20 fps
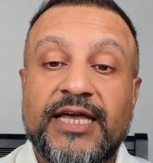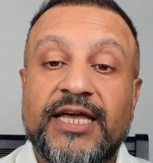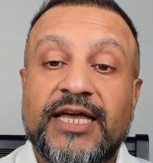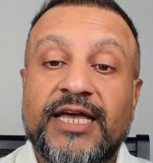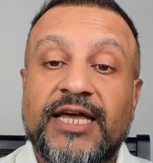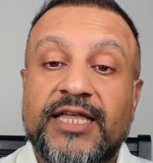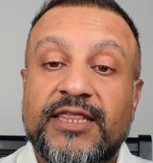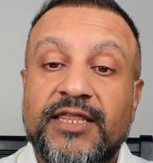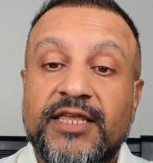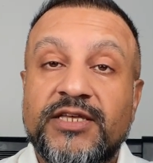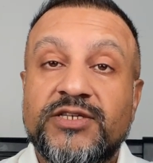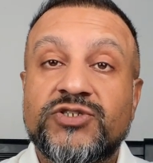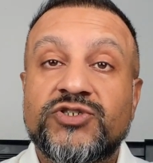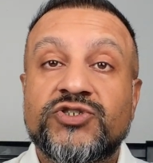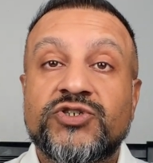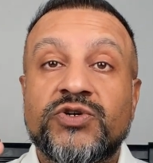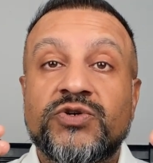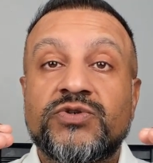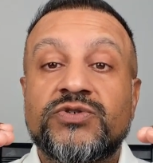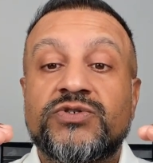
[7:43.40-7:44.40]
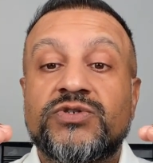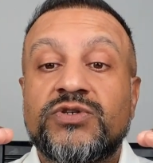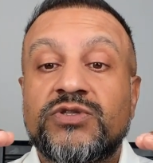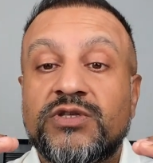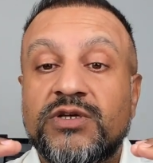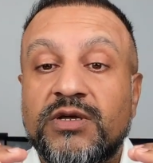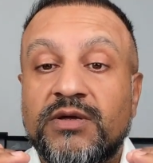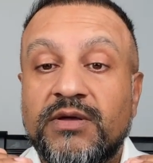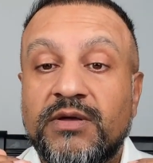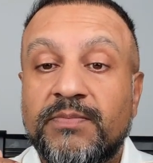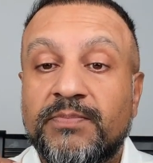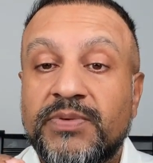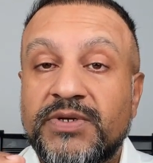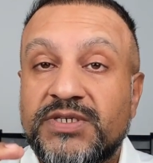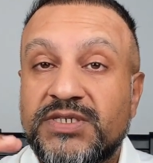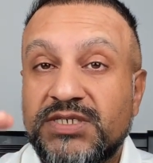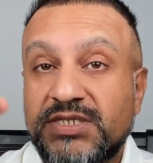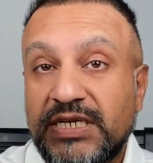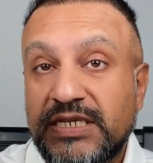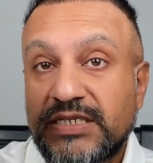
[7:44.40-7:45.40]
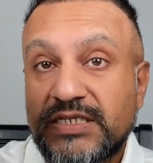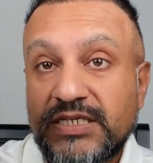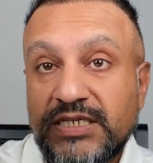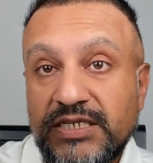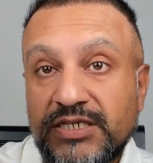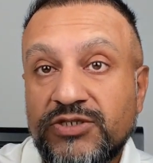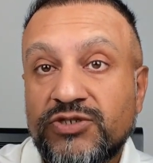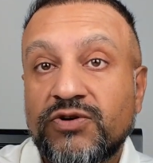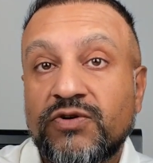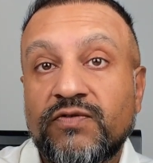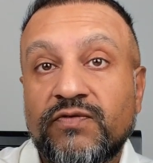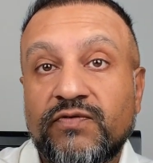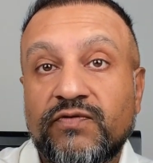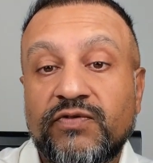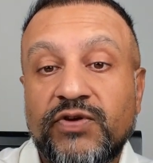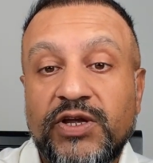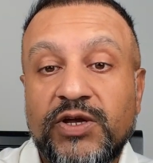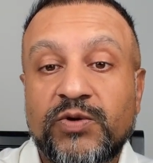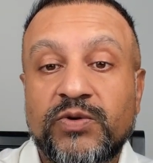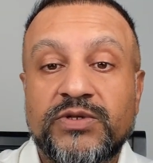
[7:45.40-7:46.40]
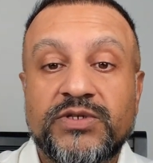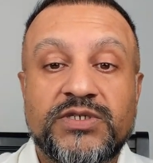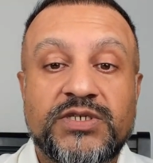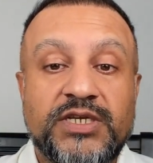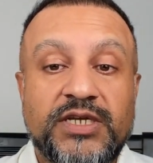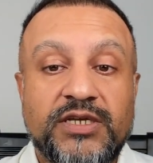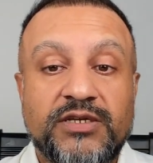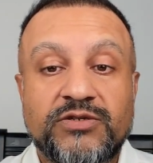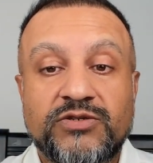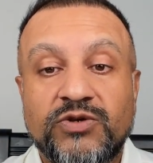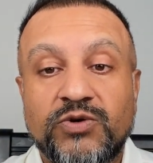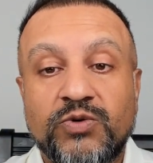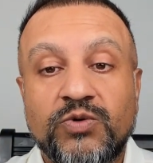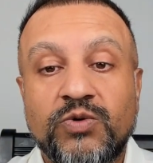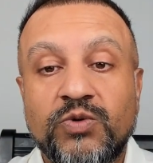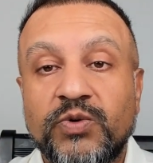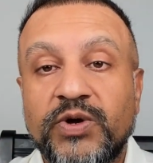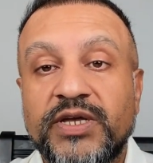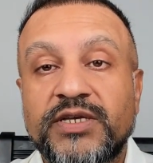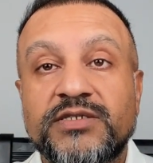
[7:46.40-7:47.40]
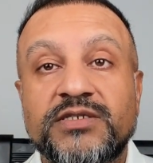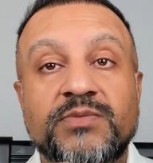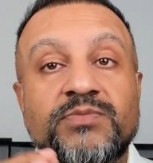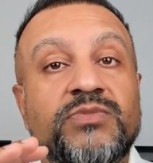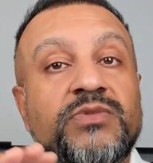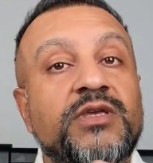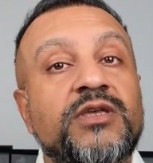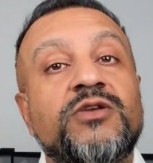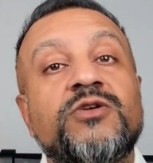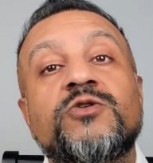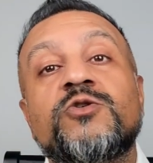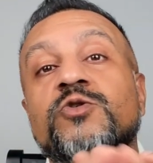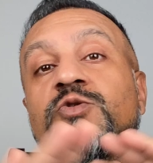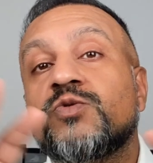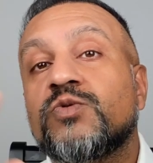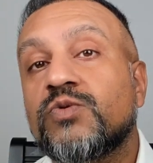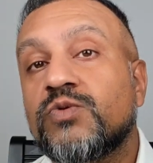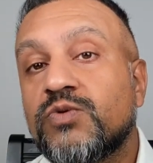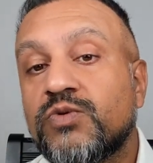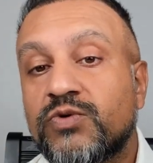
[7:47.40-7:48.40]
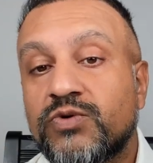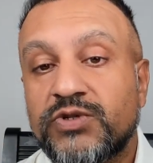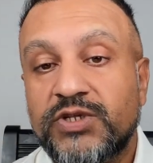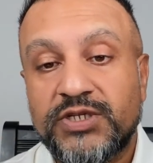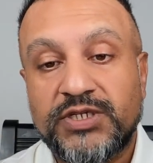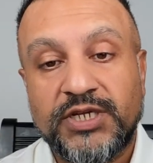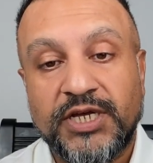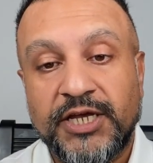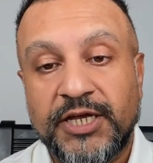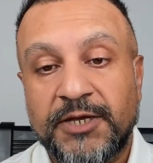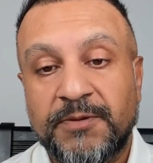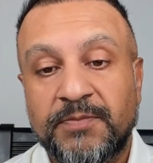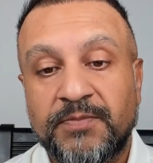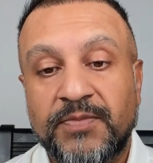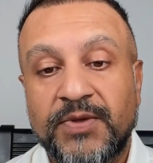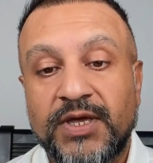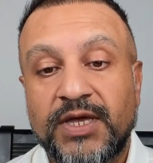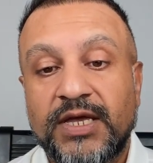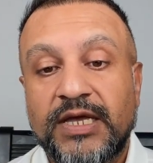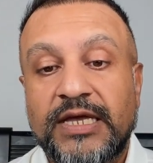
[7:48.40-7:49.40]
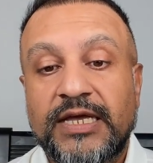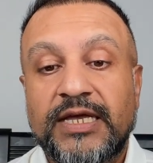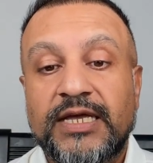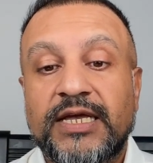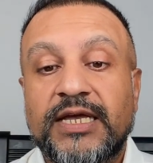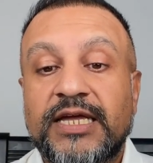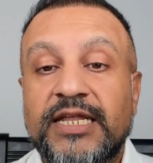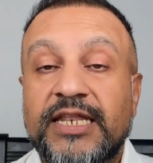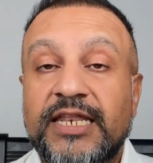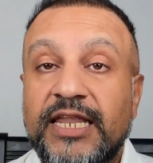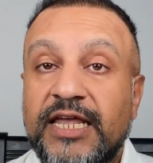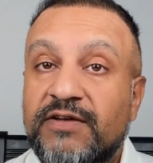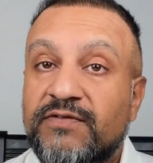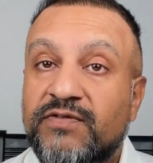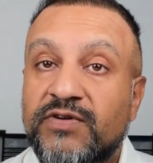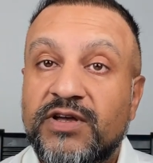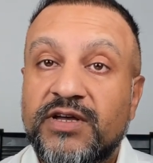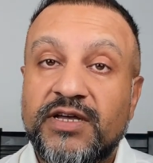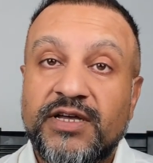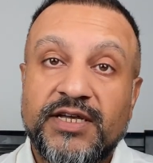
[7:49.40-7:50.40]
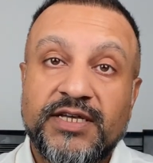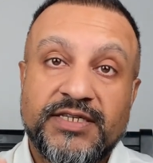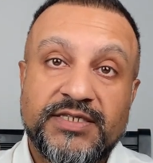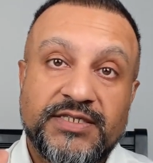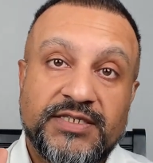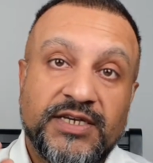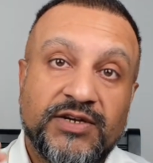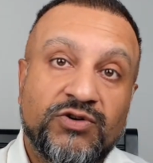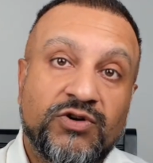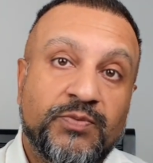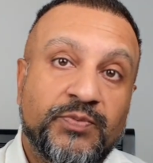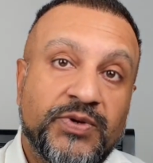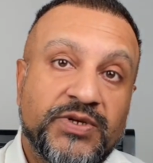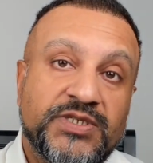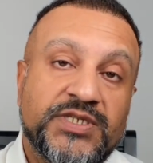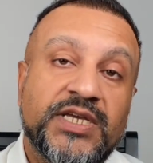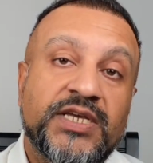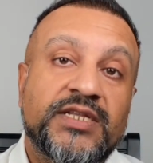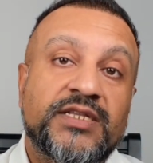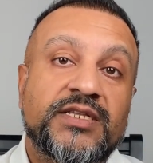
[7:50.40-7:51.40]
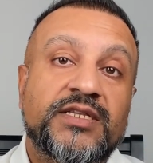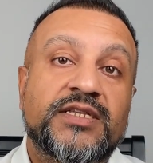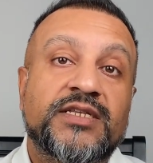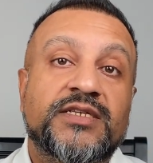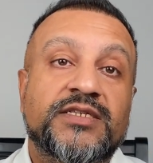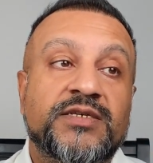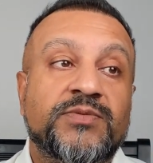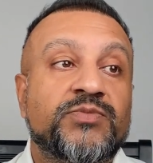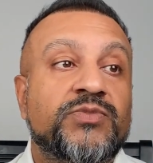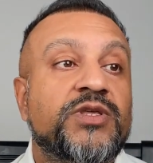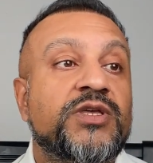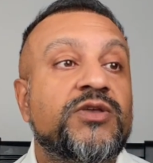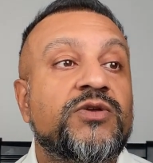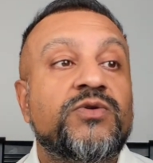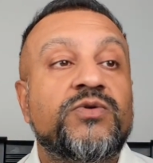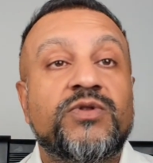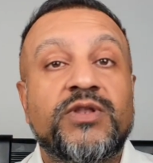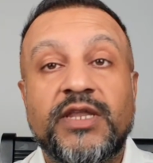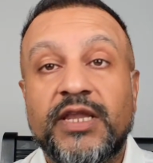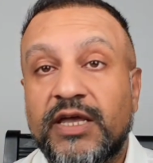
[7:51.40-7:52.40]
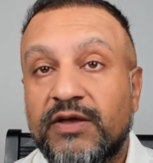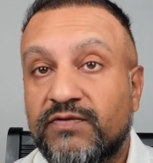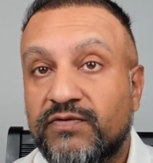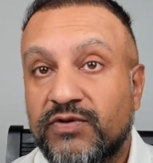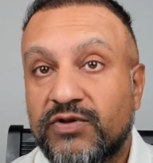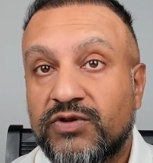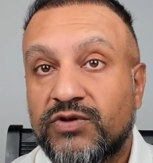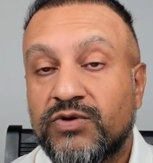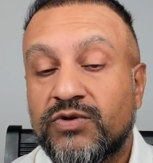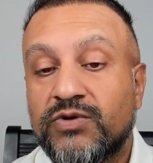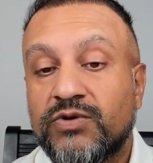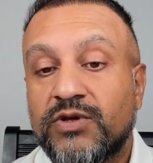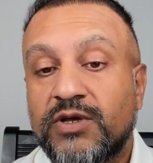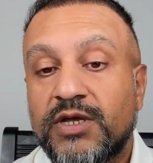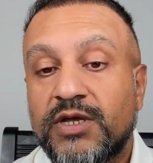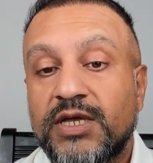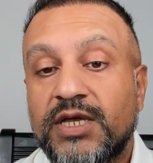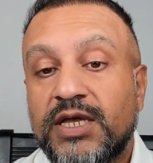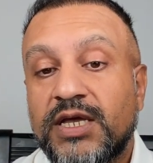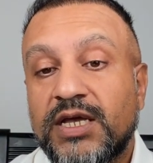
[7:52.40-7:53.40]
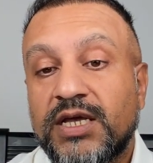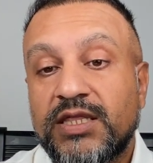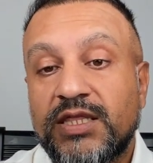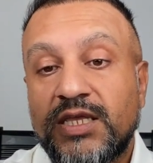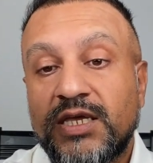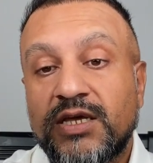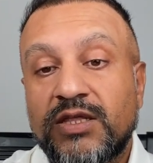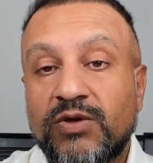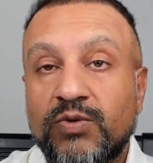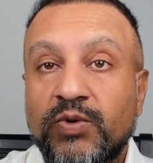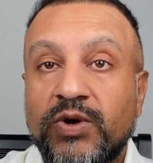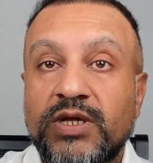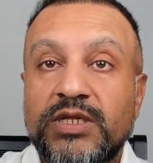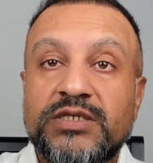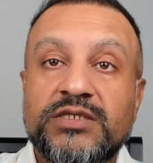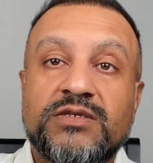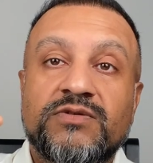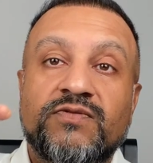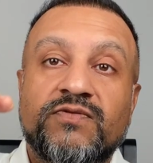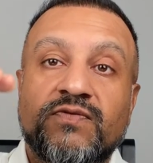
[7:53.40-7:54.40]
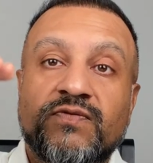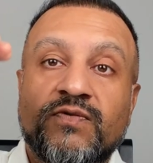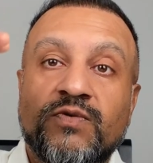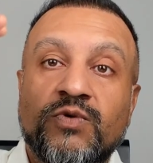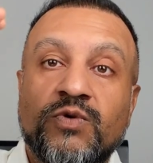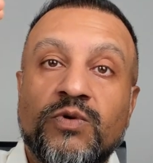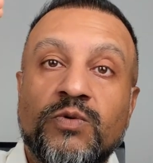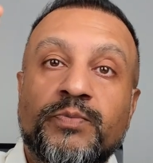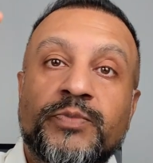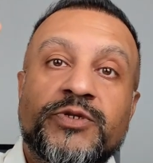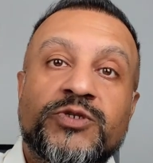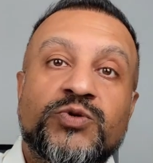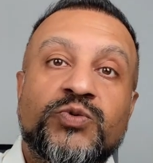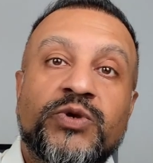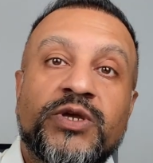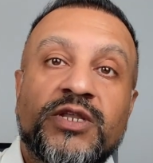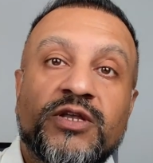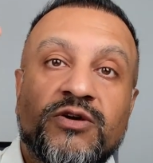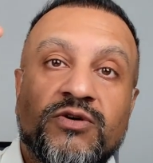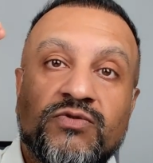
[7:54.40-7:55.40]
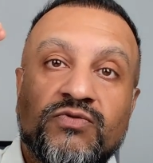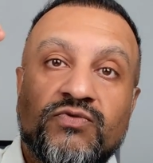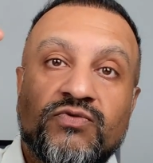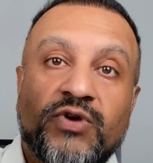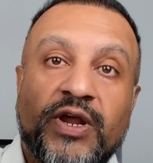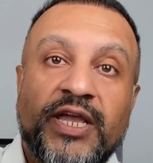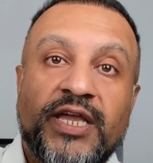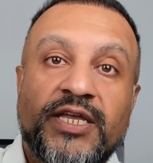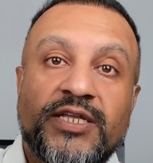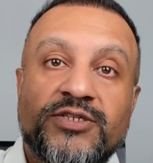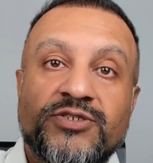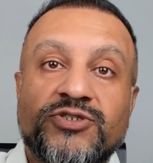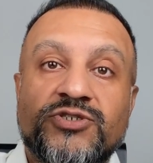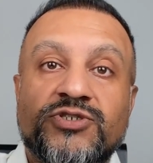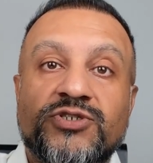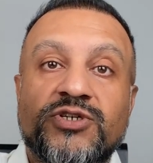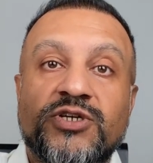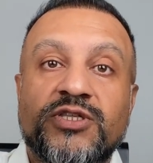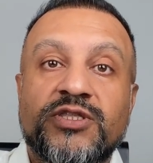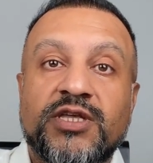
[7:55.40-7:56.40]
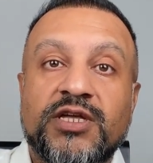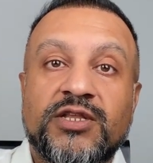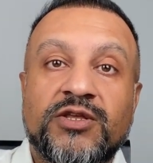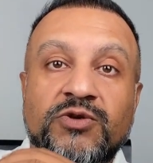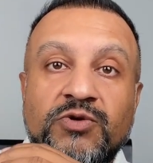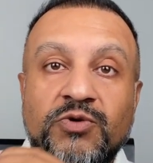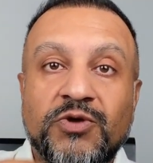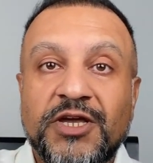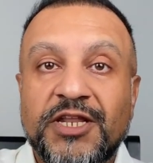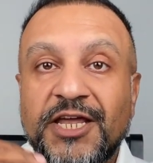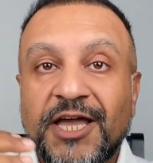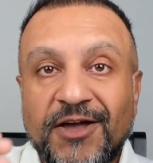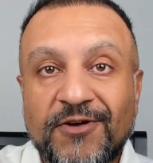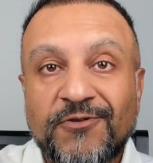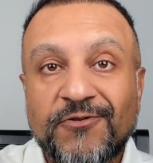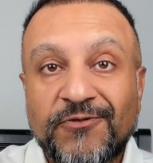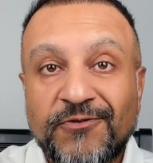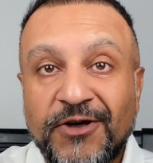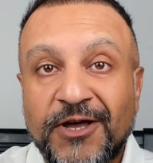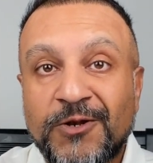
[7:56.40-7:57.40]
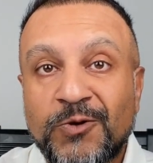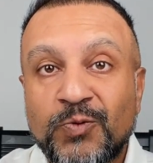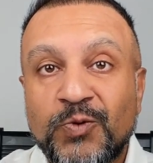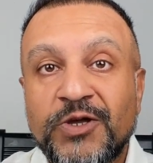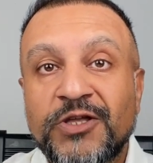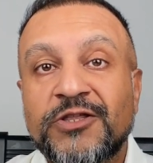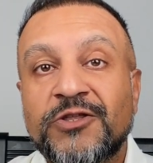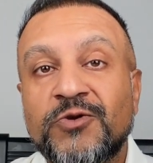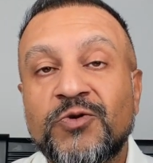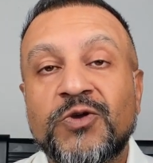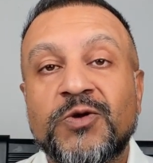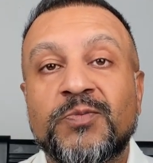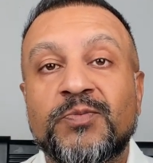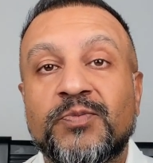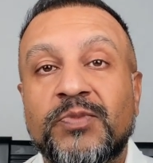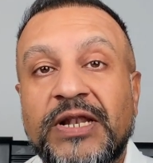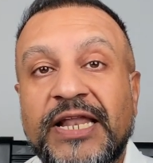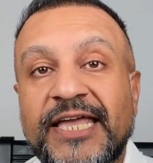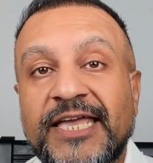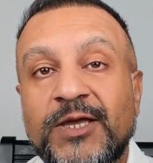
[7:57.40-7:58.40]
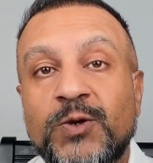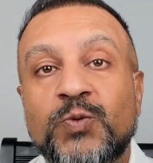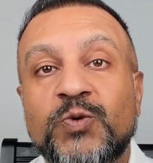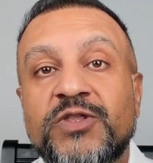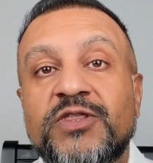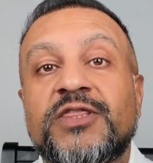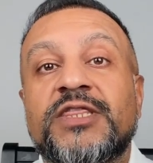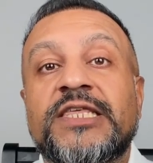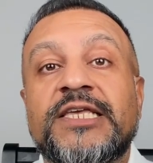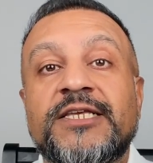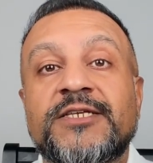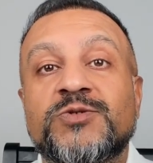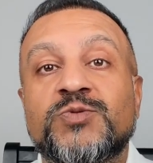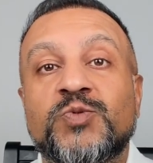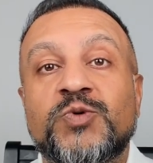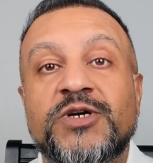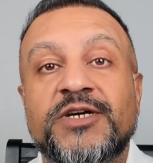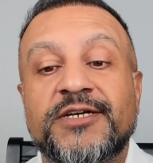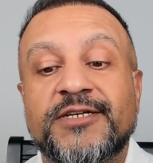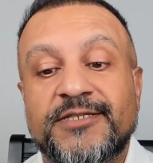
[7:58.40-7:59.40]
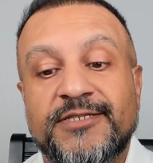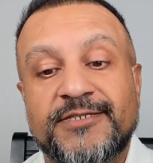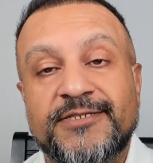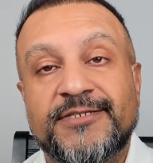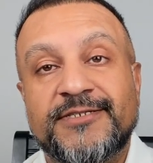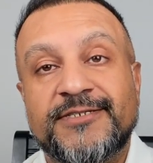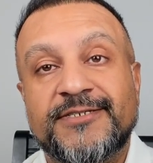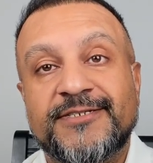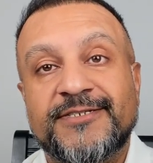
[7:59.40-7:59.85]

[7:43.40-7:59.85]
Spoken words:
And this shows you the percentage of frequency. So always, something you do all the time. Never, 0%, something you never do. And the other ones fall between a range that you can have fun with, you can play with these words.